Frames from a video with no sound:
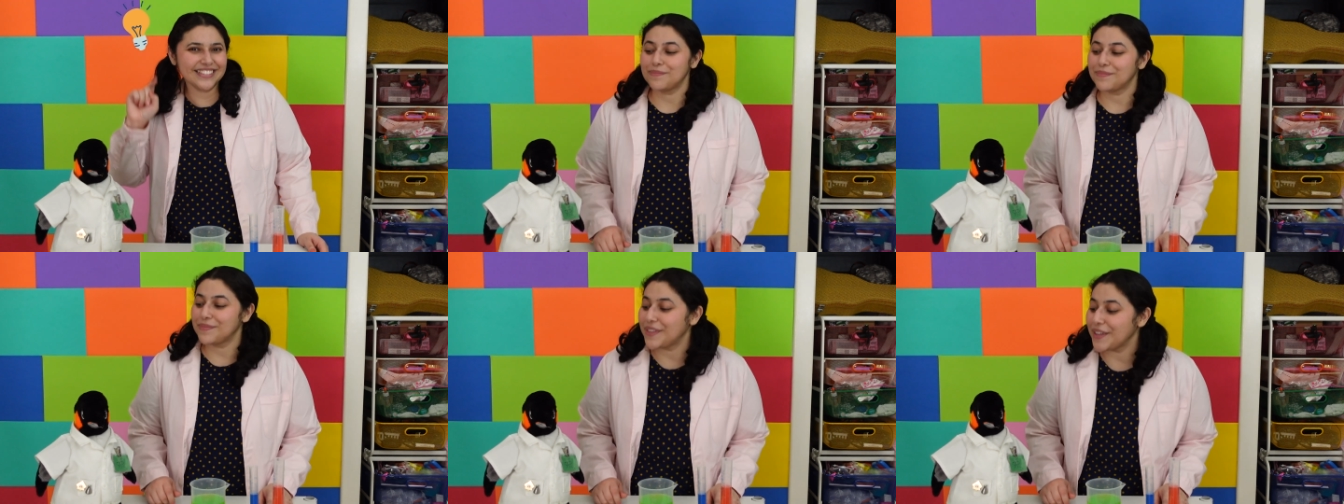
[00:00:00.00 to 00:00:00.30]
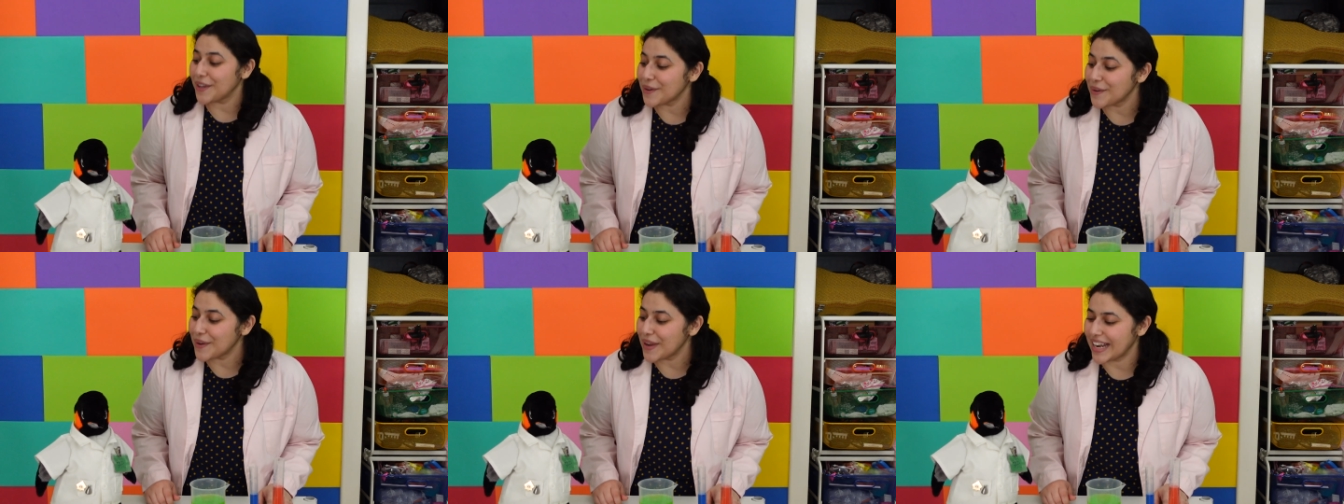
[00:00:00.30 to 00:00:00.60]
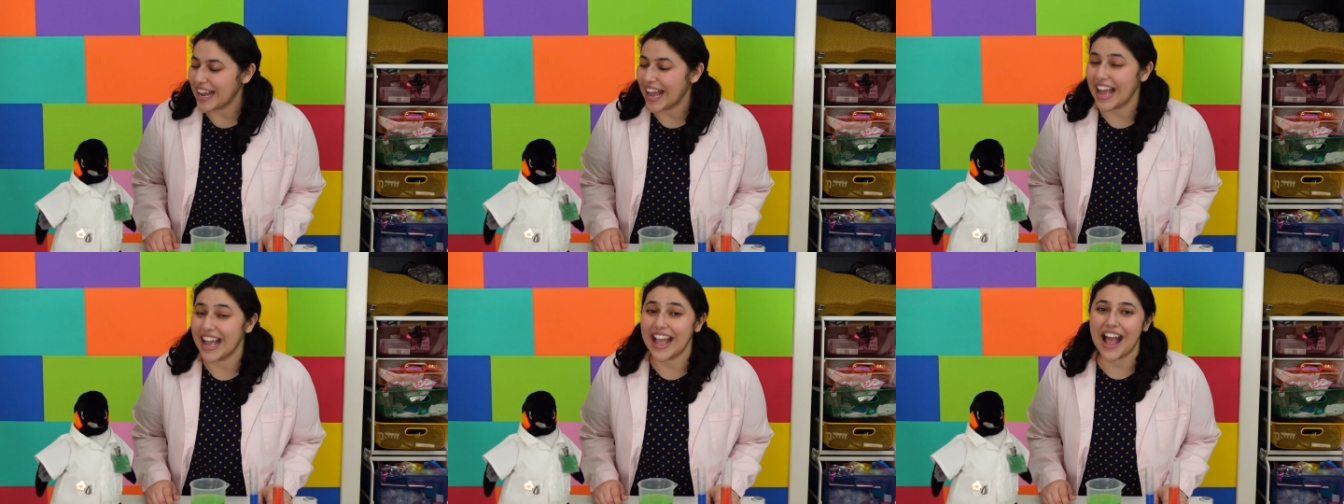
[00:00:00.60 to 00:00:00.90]
Theo and
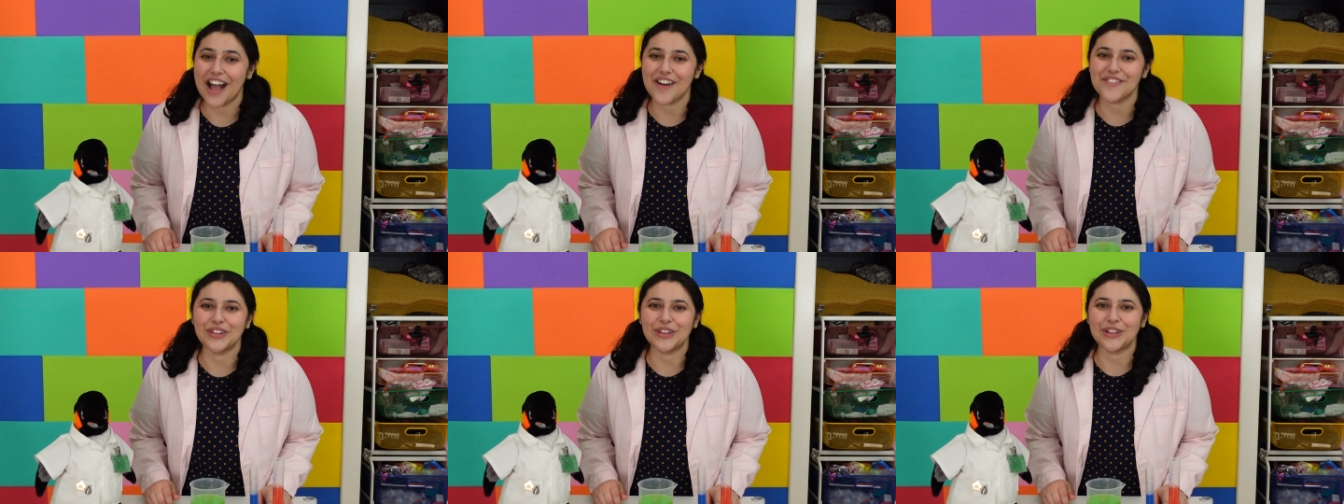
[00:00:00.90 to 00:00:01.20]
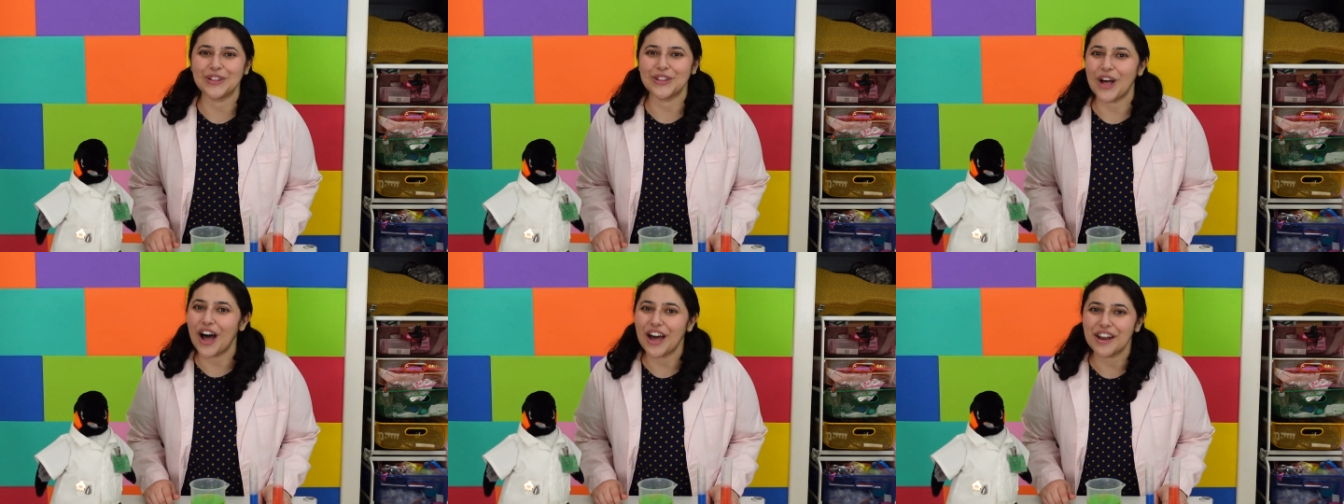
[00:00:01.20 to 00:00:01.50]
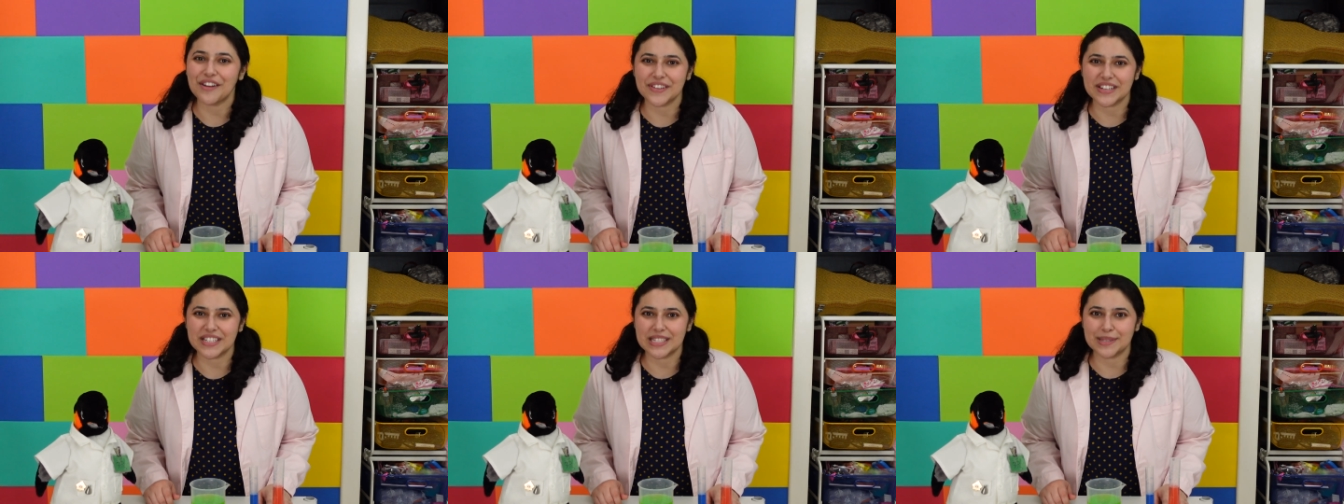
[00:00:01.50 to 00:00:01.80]
I have a lot
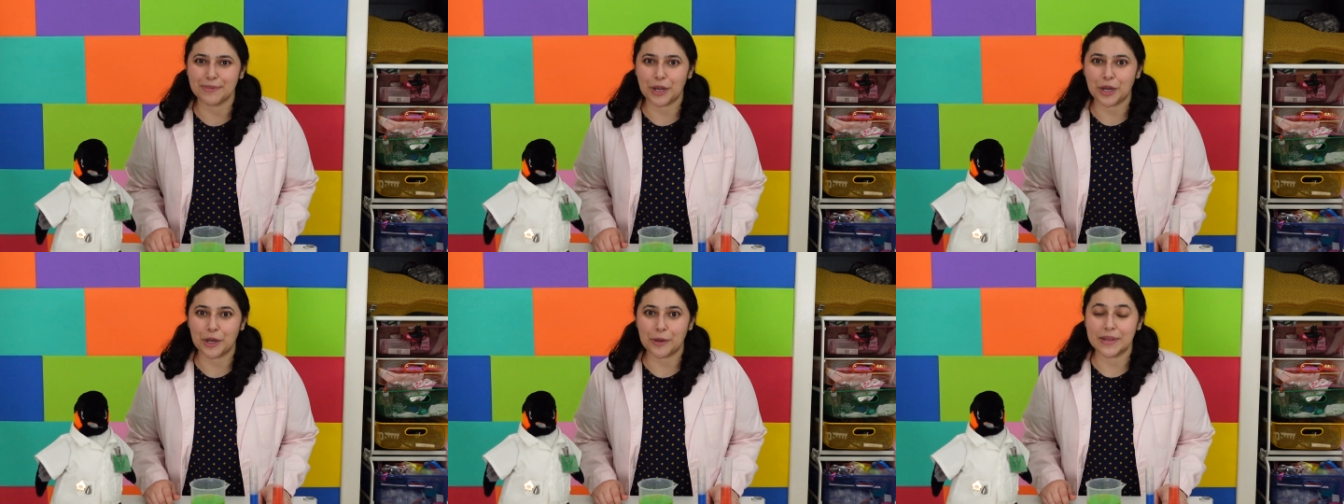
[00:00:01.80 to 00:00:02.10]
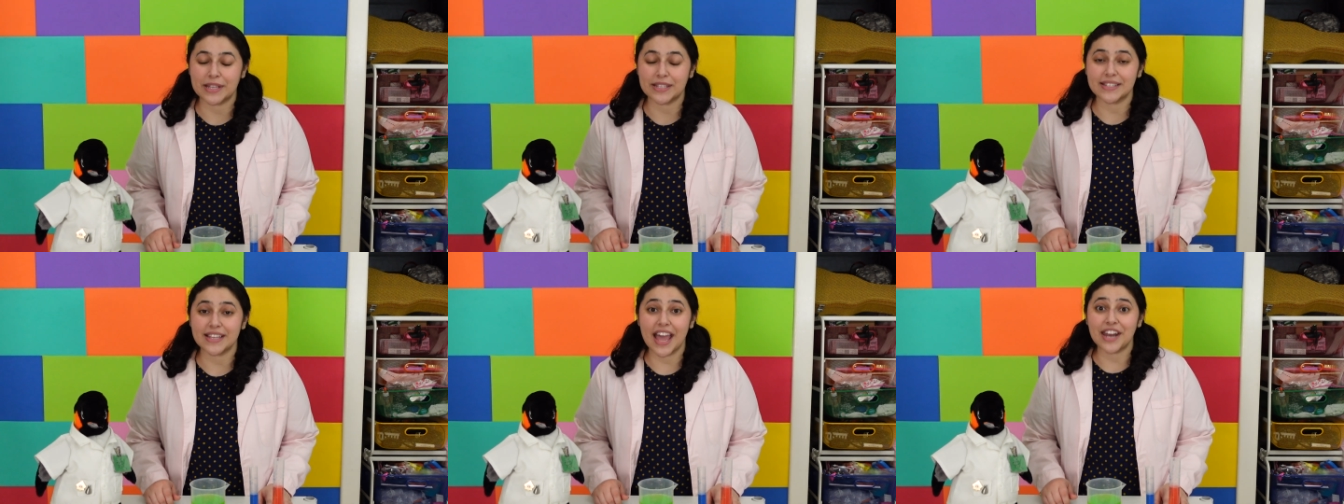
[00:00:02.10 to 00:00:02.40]
of experiments